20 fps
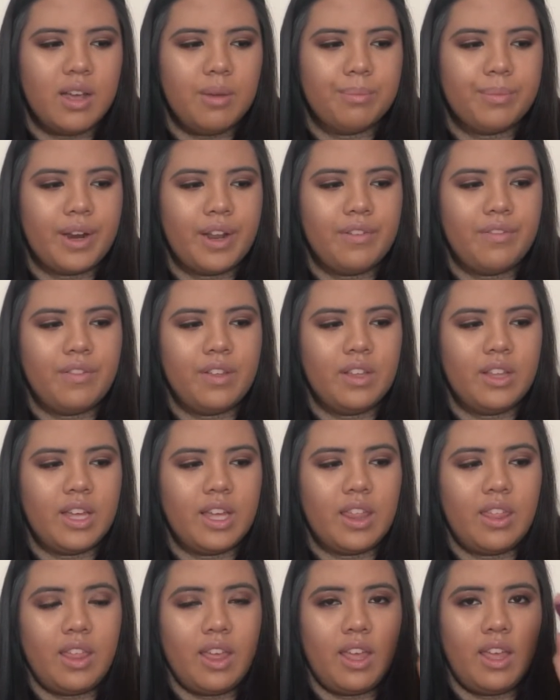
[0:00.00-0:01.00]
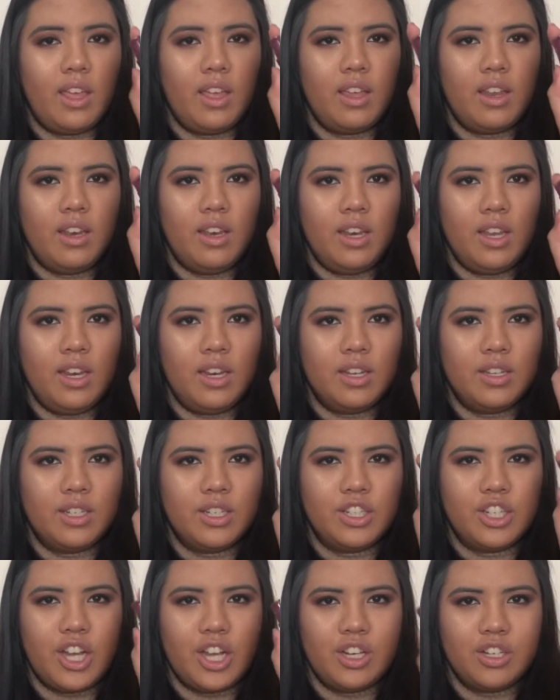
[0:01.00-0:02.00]
but I feel like they needed to
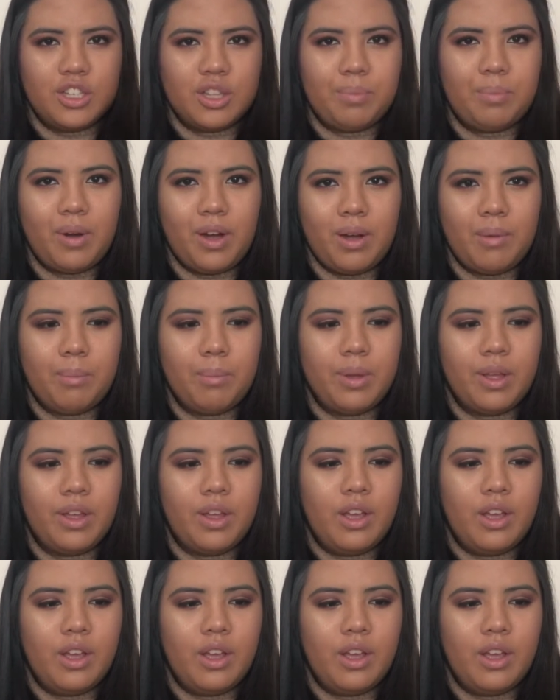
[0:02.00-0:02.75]
change the pump